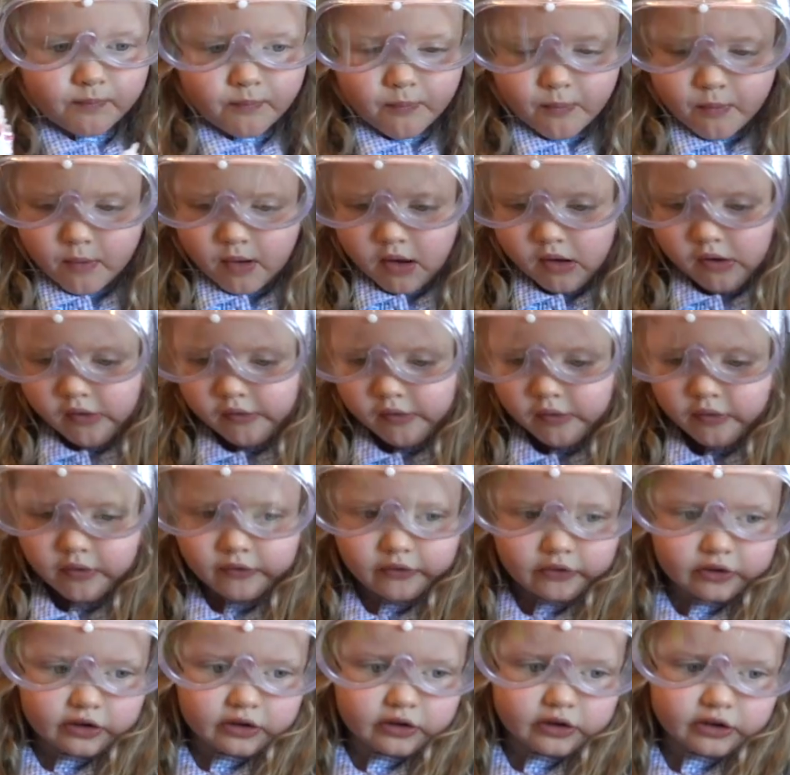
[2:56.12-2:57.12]

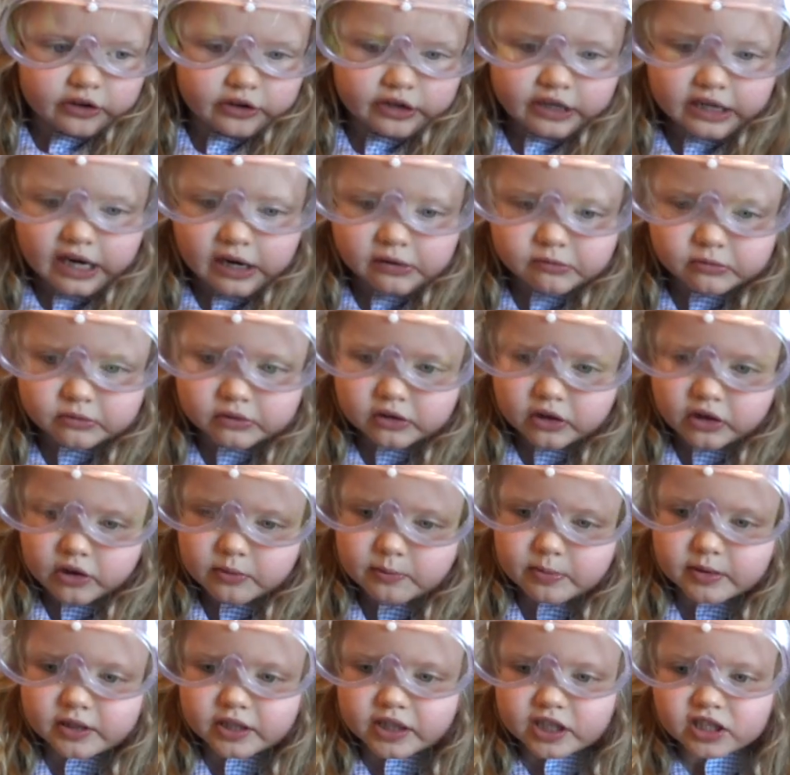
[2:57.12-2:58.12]
And now we're going
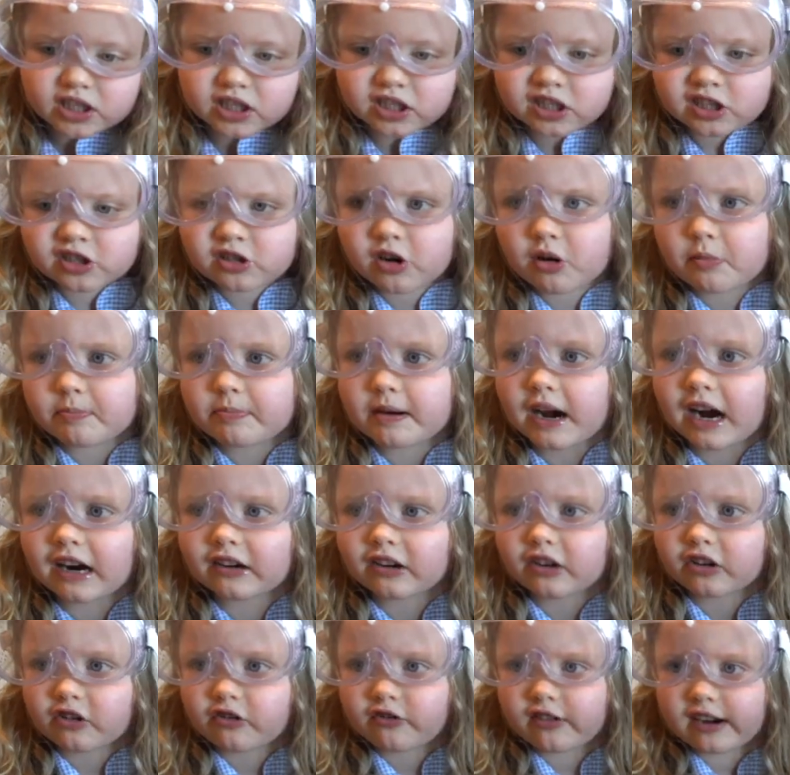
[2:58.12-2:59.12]
to put the snot
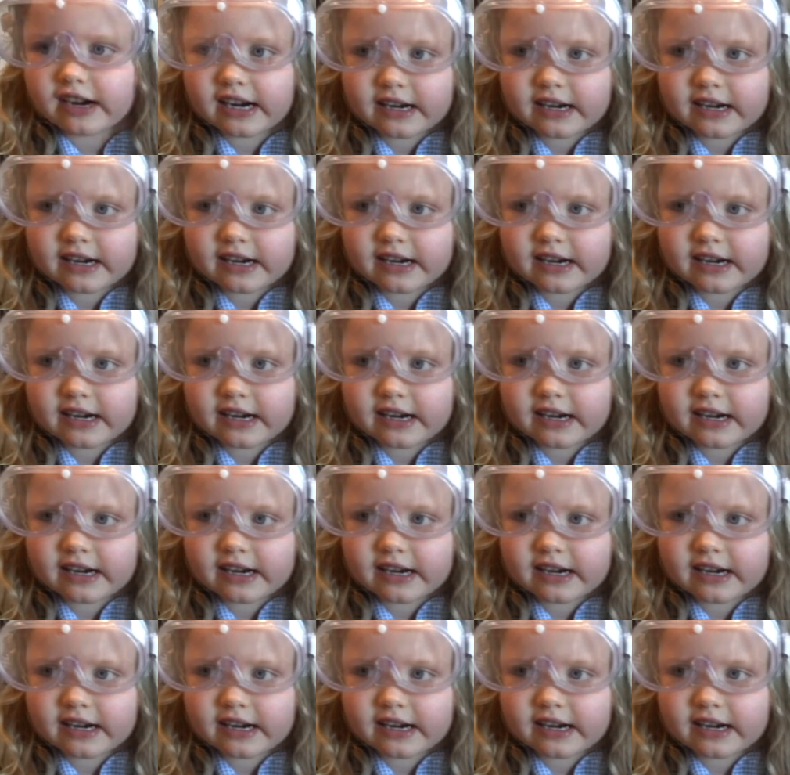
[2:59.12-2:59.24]
powder